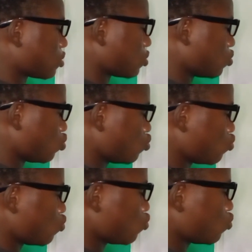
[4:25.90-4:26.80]

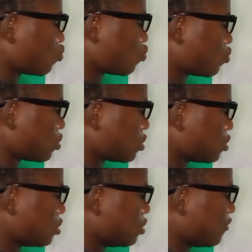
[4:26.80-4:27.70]
u
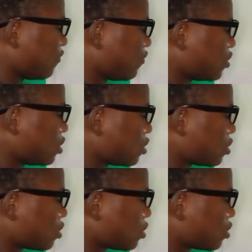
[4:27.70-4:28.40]
dv,